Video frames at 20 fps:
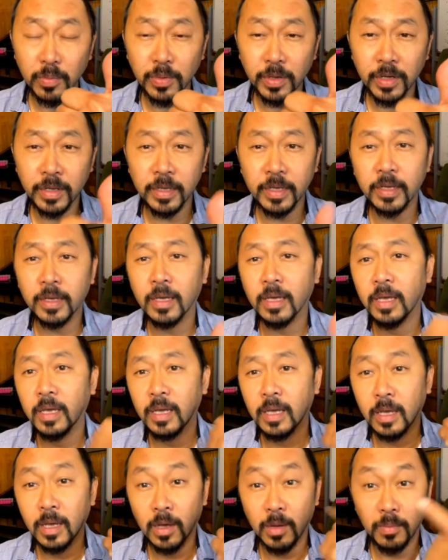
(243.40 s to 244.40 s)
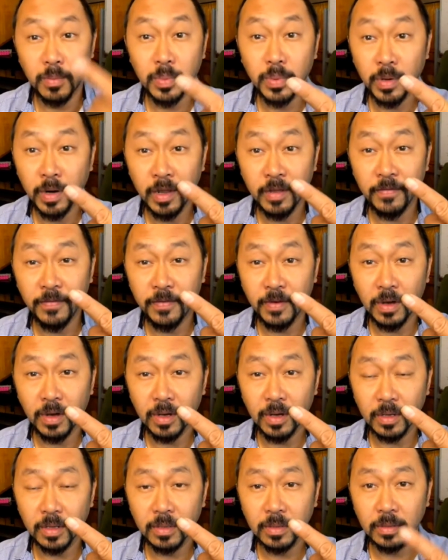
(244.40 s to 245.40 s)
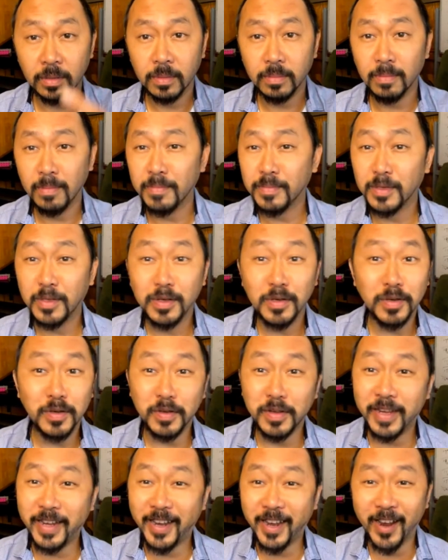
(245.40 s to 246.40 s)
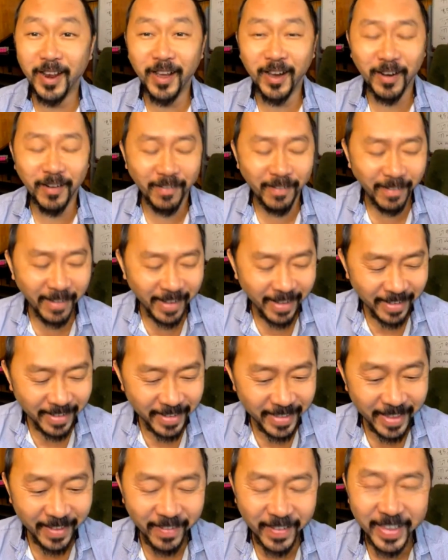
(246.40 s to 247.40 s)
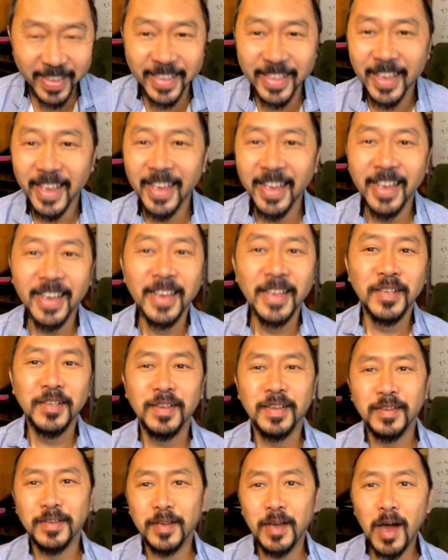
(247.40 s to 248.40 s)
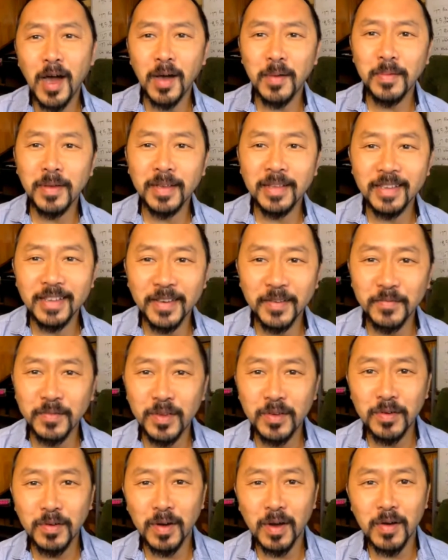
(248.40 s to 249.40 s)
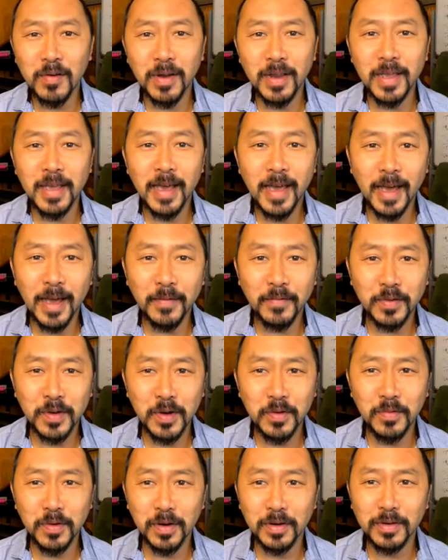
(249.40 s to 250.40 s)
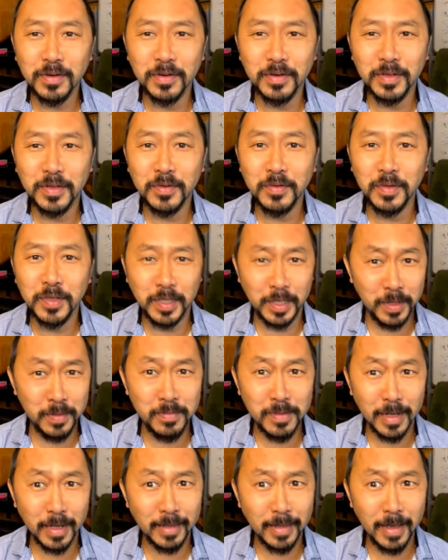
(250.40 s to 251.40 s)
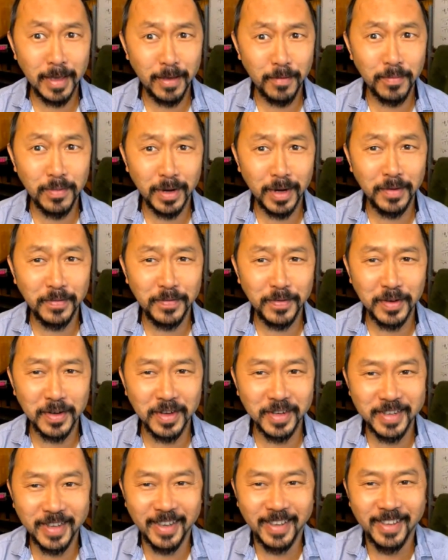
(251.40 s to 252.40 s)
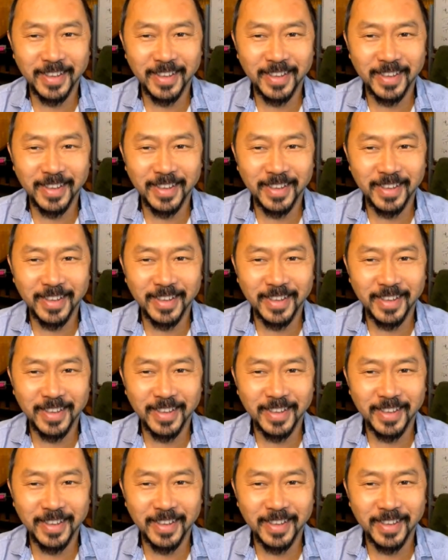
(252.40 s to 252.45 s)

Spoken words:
breathing, brain fog. Dude, you know, I mean, comment if you already have coworkers who seem like they have brain fog.